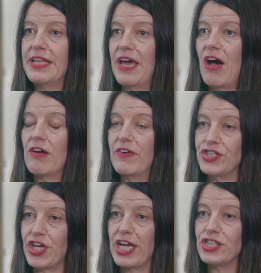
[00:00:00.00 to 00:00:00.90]
in the higher
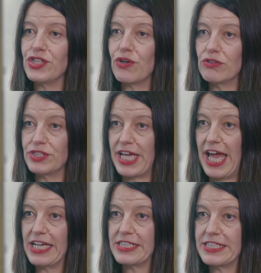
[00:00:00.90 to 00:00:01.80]
education
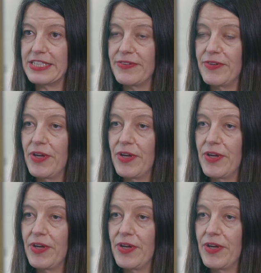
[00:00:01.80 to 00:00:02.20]
context.